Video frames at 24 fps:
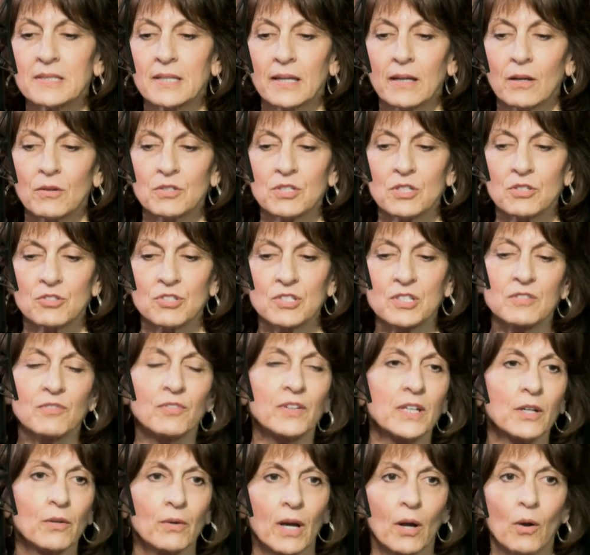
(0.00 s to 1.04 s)
out to just
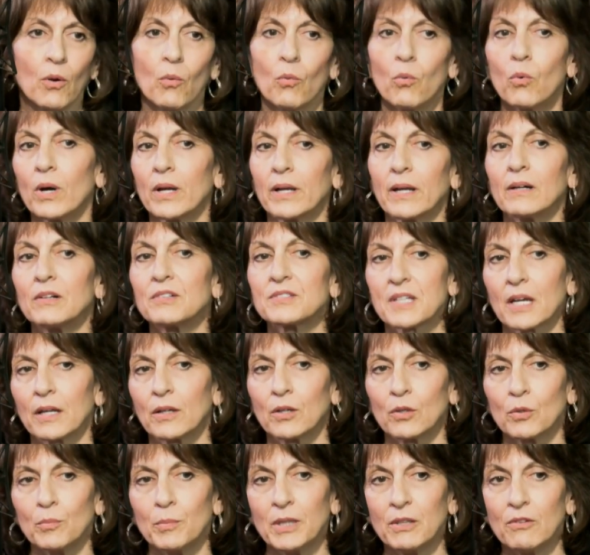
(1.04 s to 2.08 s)
figure out what else I
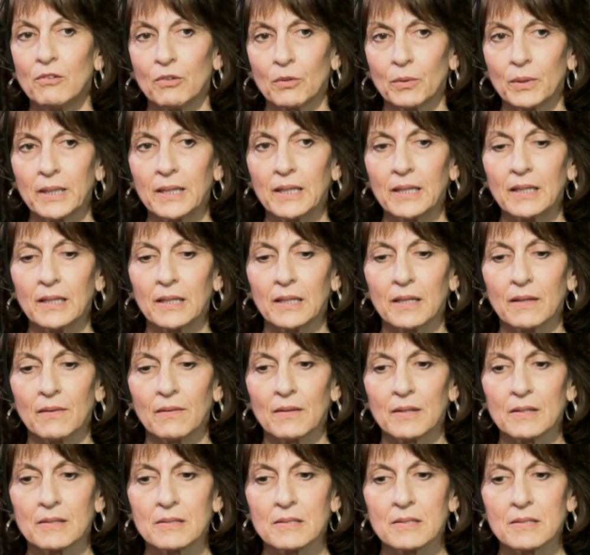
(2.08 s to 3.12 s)
could be doing in
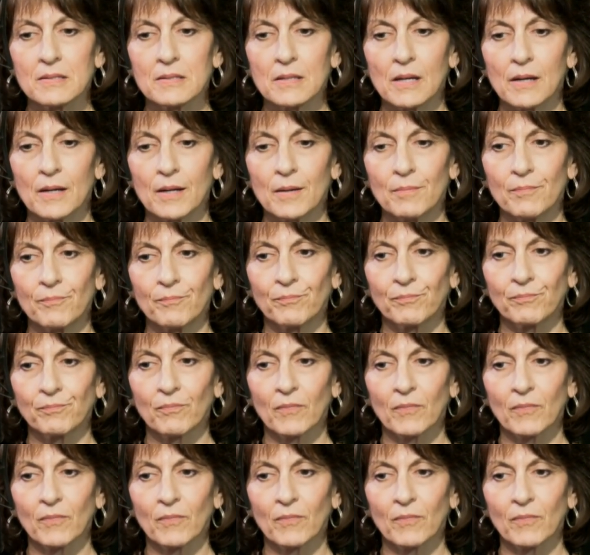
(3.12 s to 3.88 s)
this um,